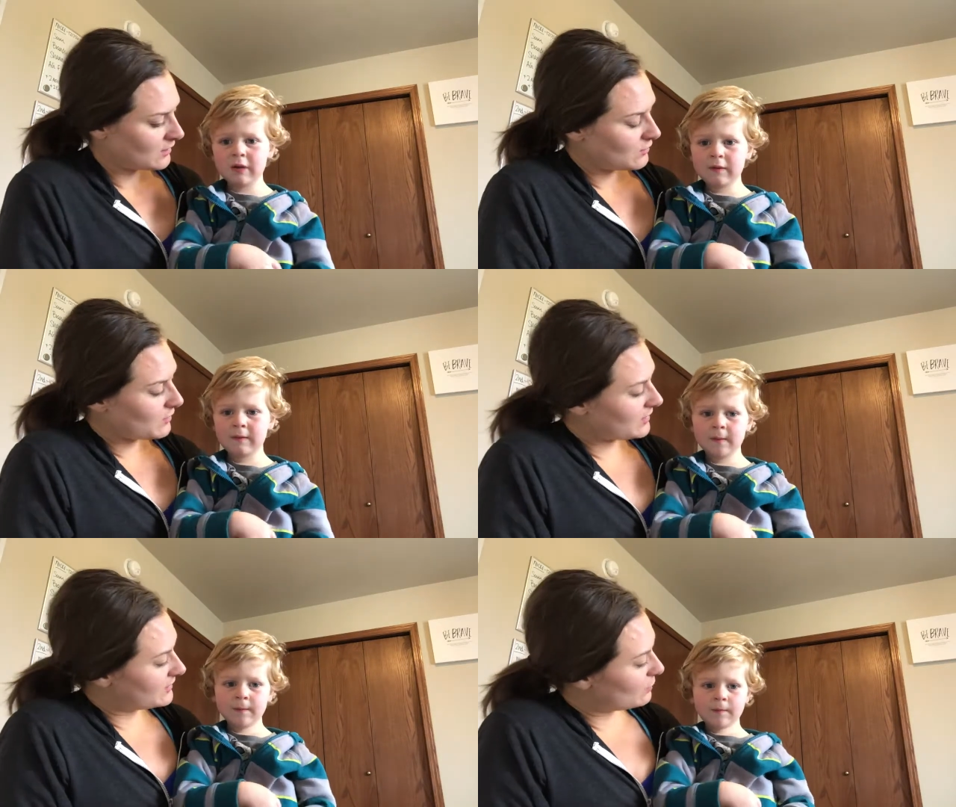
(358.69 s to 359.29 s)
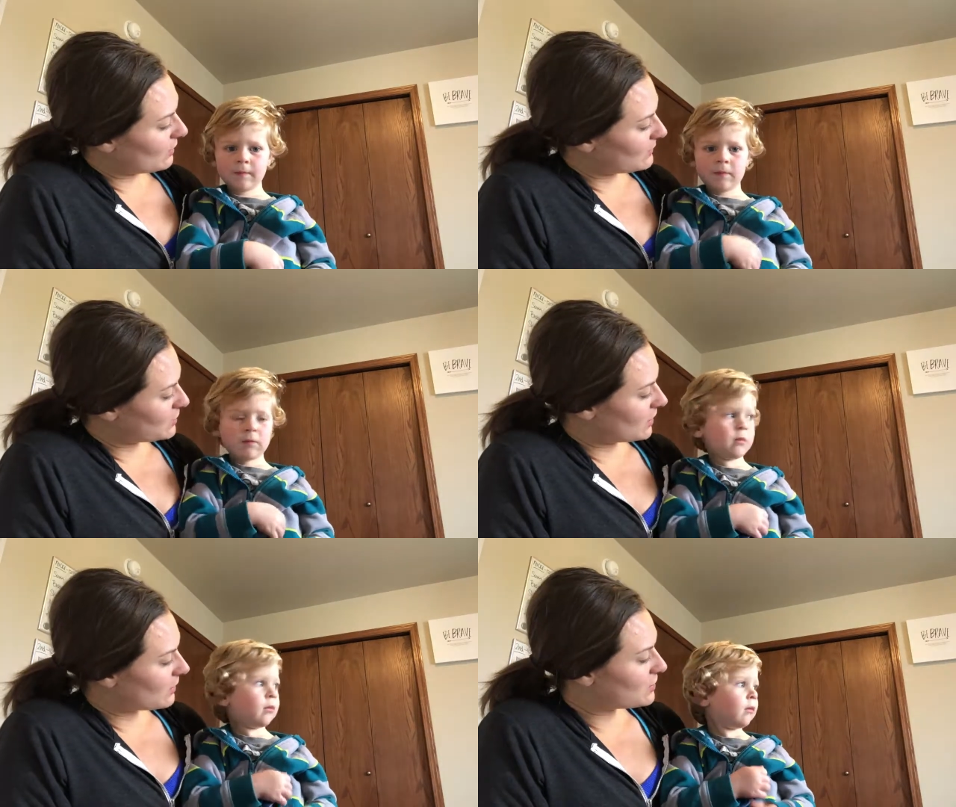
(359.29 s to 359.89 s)
Speaker 1: You want to see Grandma
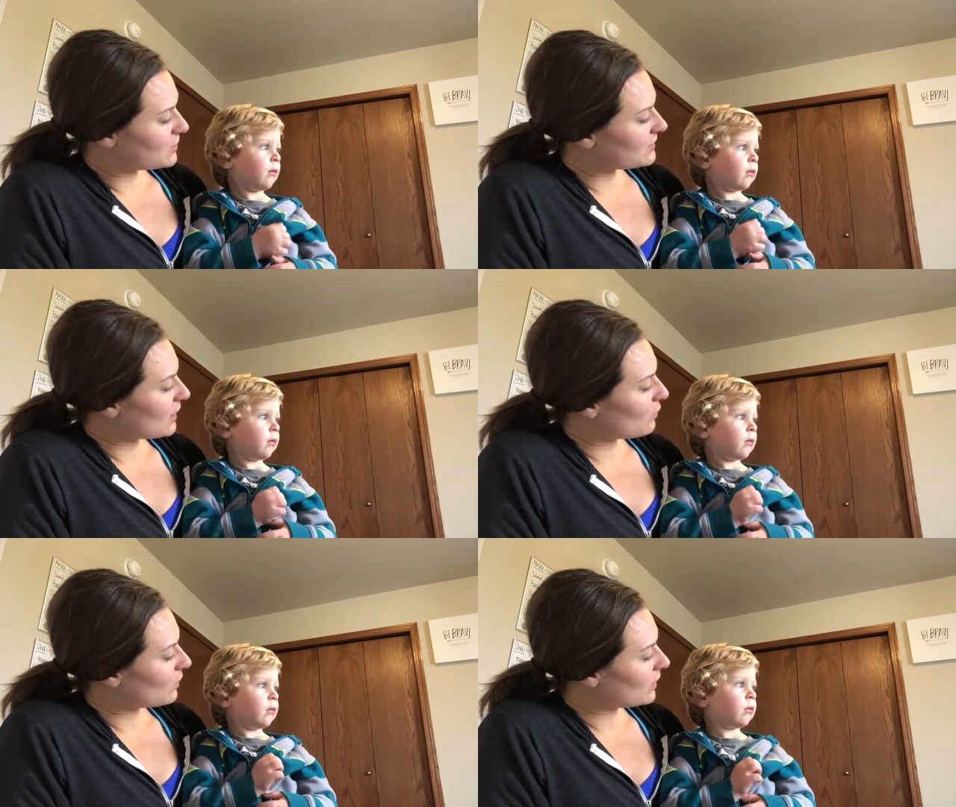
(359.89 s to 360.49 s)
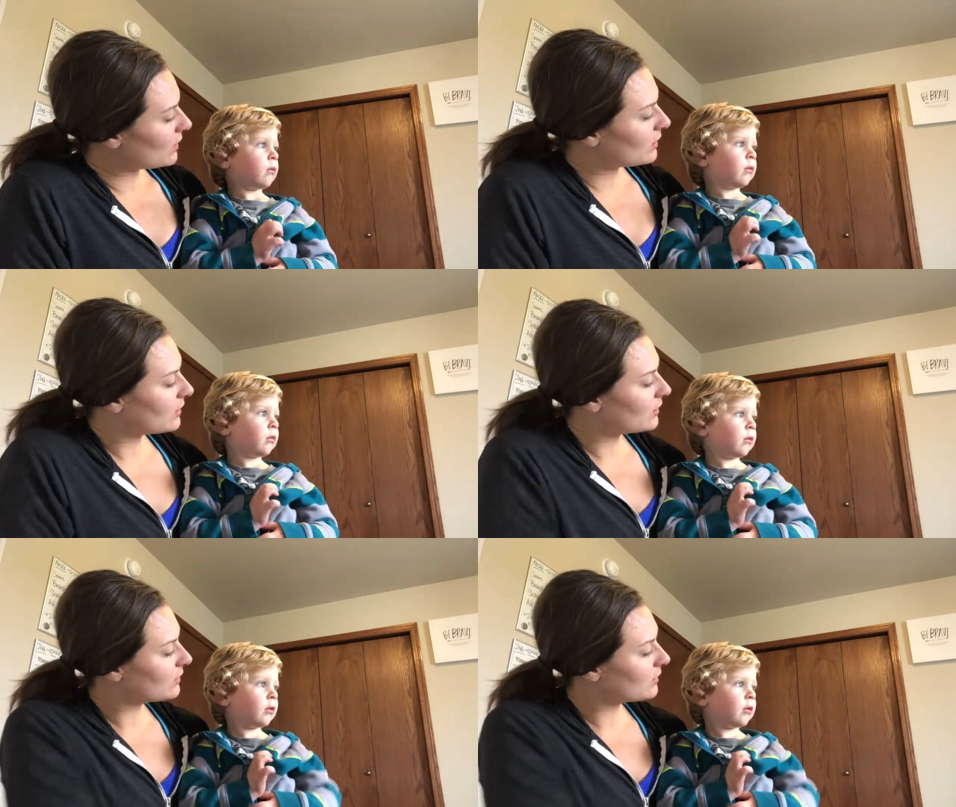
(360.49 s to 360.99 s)
Sherry? She's at work.